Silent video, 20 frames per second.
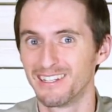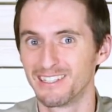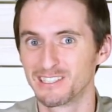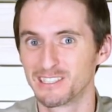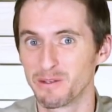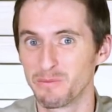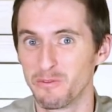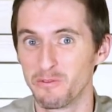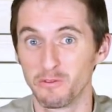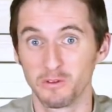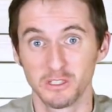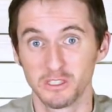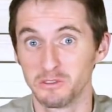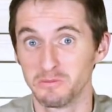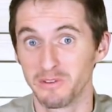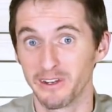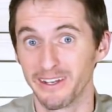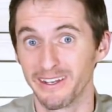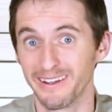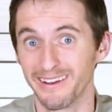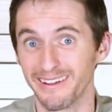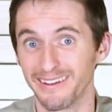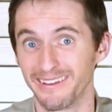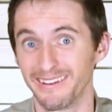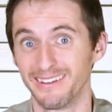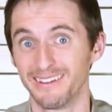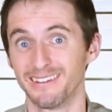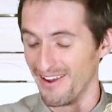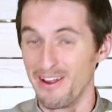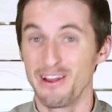some of which you might not.
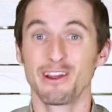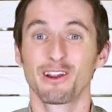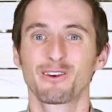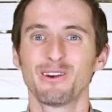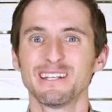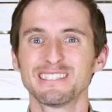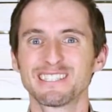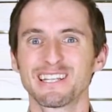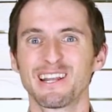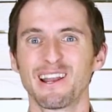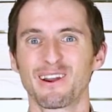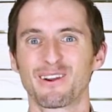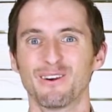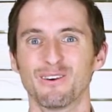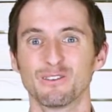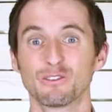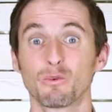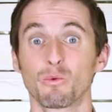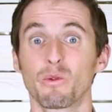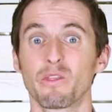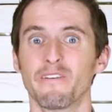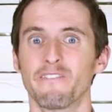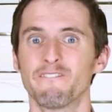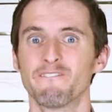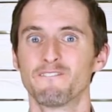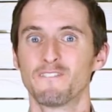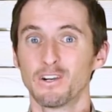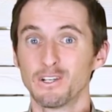Crested Geckos were the